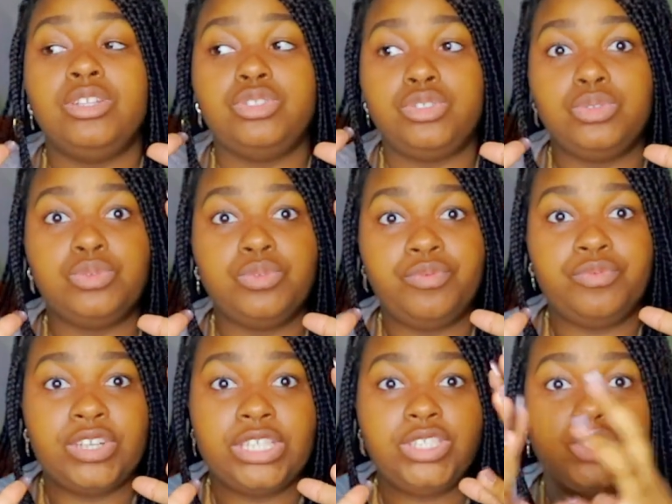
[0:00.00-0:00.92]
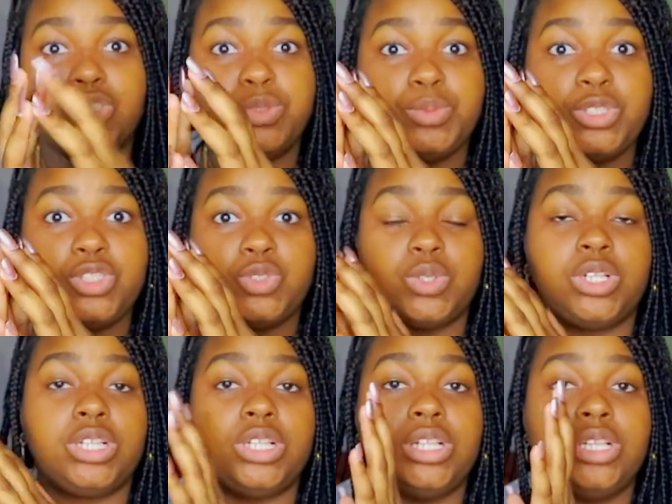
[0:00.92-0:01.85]
to fit your
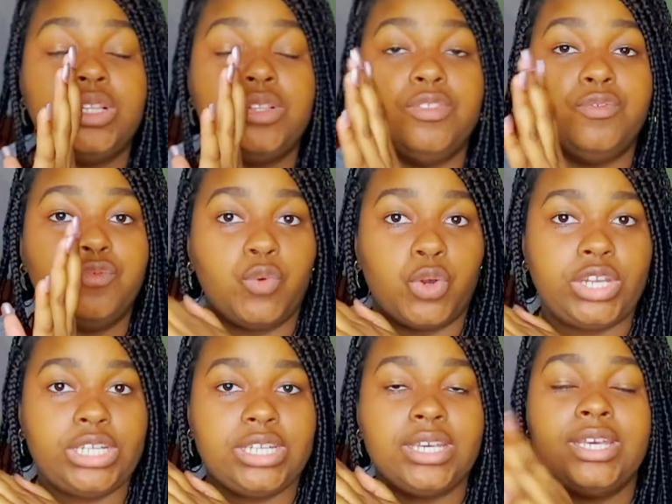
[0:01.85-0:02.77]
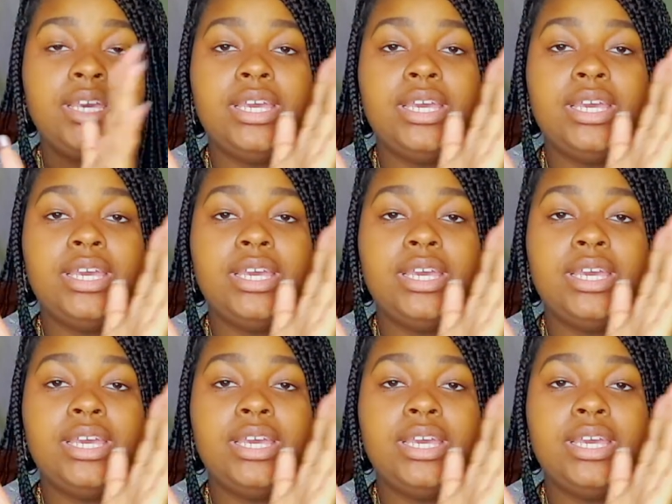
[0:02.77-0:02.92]
spiritual void,